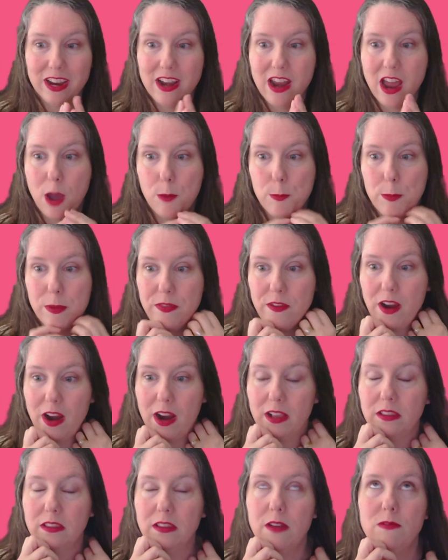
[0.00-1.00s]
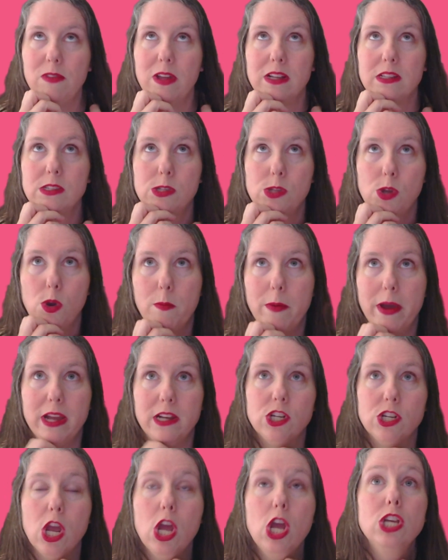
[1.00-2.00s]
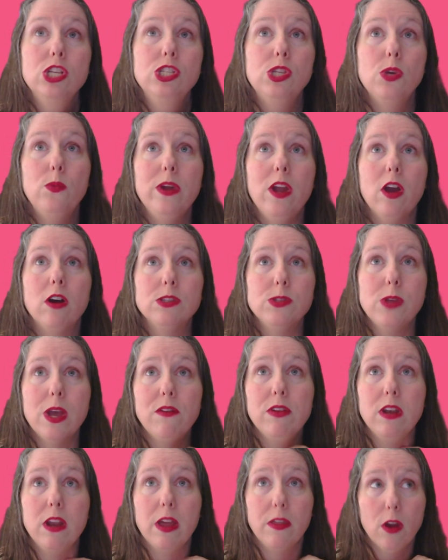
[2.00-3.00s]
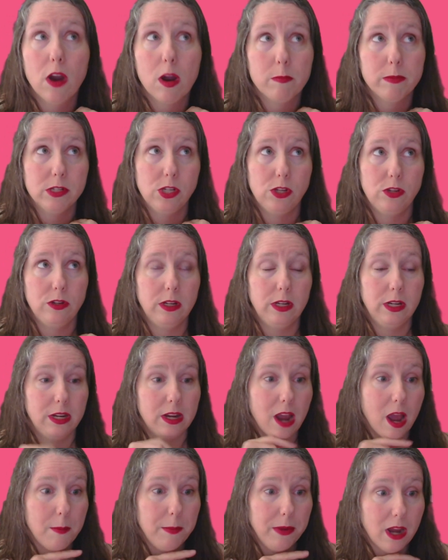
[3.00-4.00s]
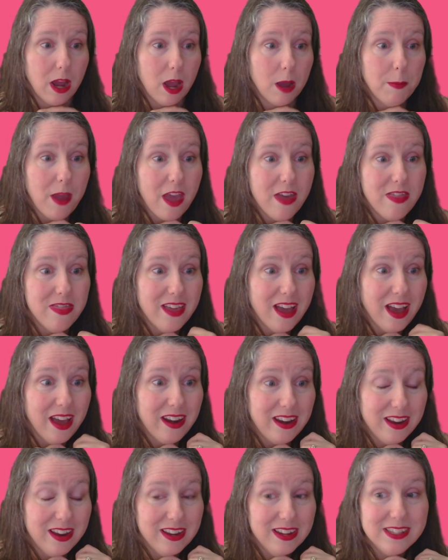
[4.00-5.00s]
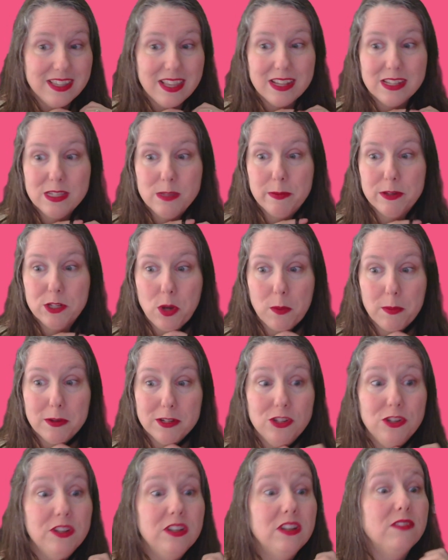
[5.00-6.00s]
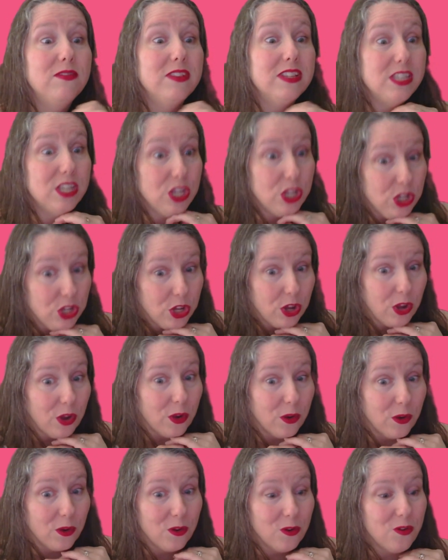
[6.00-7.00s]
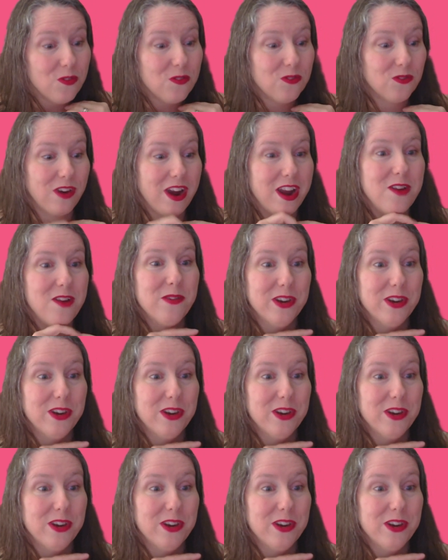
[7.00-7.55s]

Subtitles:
happen there. I love that so much. So we also have another opportunity coming up, and that is a special opportunity to visit you right where